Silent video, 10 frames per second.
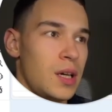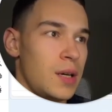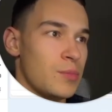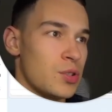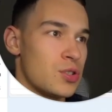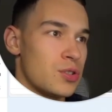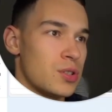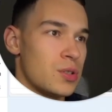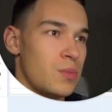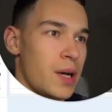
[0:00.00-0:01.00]
I'm not
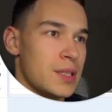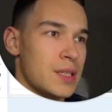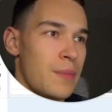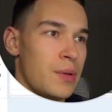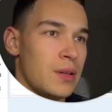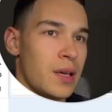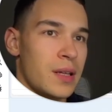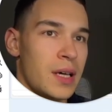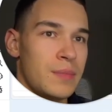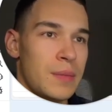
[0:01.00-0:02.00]
sure why it's happening like
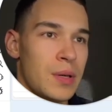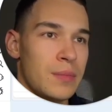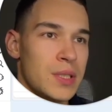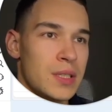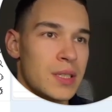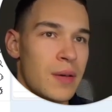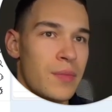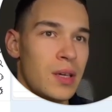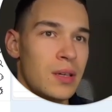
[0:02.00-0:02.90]
that. Maybe I'm missing something.